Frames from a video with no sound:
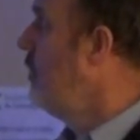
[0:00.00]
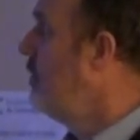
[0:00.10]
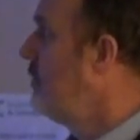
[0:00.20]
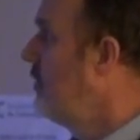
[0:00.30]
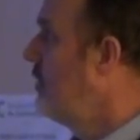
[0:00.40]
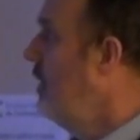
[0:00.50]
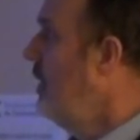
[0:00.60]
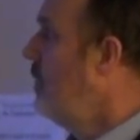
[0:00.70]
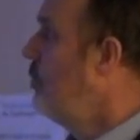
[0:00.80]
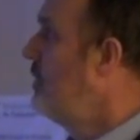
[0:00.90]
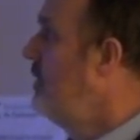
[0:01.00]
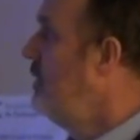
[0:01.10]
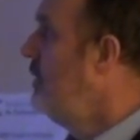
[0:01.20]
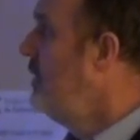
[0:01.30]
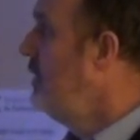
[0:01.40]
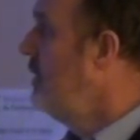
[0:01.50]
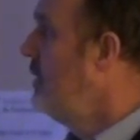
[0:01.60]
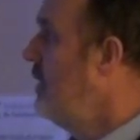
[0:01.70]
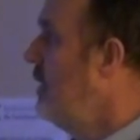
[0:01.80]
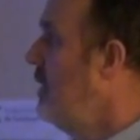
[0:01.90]
March to
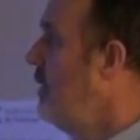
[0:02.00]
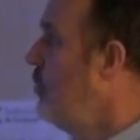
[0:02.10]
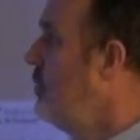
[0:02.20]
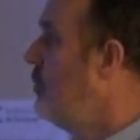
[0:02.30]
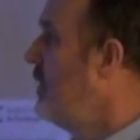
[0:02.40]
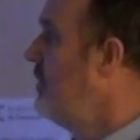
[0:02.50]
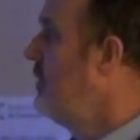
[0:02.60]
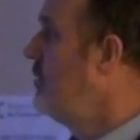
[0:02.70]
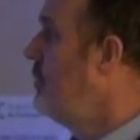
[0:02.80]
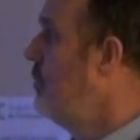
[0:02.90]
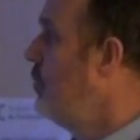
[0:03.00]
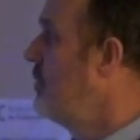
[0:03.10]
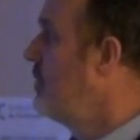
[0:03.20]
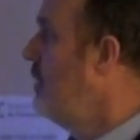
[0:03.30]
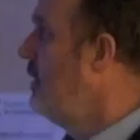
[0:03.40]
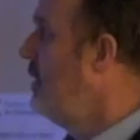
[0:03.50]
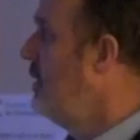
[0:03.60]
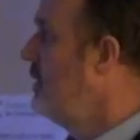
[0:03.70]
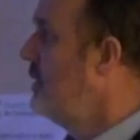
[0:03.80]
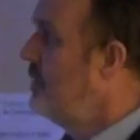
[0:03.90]
the uh, President of
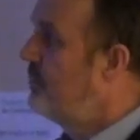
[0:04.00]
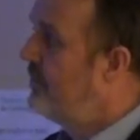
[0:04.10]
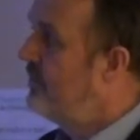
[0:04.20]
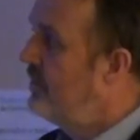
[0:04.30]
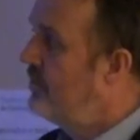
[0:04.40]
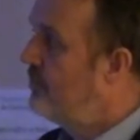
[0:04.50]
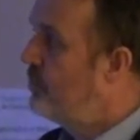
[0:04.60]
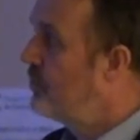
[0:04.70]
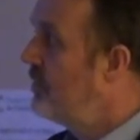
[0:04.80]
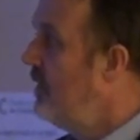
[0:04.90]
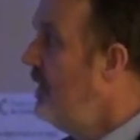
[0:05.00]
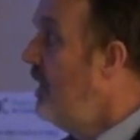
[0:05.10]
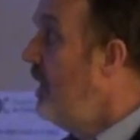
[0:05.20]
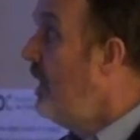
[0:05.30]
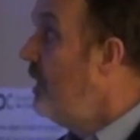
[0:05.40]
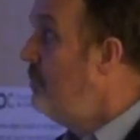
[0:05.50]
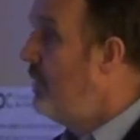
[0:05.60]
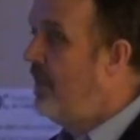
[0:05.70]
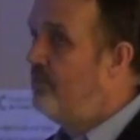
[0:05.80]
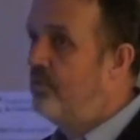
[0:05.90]
uh, President of Porto and
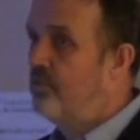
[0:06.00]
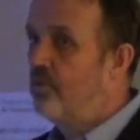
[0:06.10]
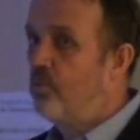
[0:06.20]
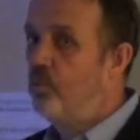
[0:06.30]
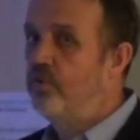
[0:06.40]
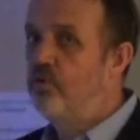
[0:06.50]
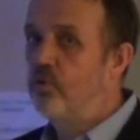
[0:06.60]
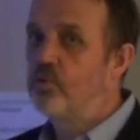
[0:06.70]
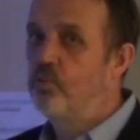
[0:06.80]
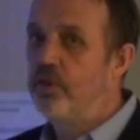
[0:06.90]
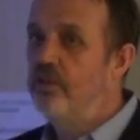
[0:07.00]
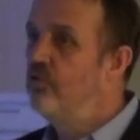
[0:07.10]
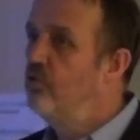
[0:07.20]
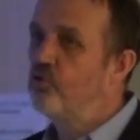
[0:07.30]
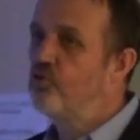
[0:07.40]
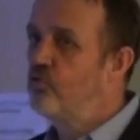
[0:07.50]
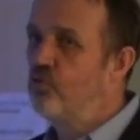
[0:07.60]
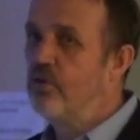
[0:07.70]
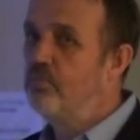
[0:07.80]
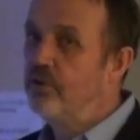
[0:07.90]
perhaps with your queen, I'm not
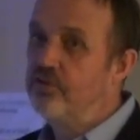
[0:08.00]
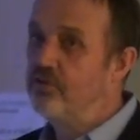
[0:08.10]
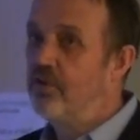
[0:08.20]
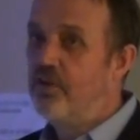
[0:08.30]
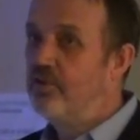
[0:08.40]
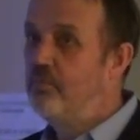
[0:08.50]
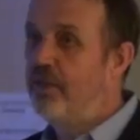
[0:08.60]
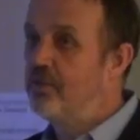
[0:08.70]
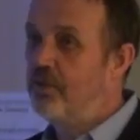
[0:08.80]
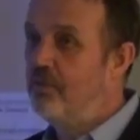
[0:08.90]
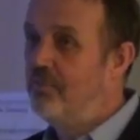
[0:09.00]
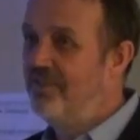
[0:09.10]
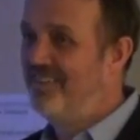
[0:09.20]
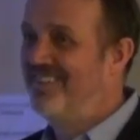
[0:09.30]
sure, but she may come.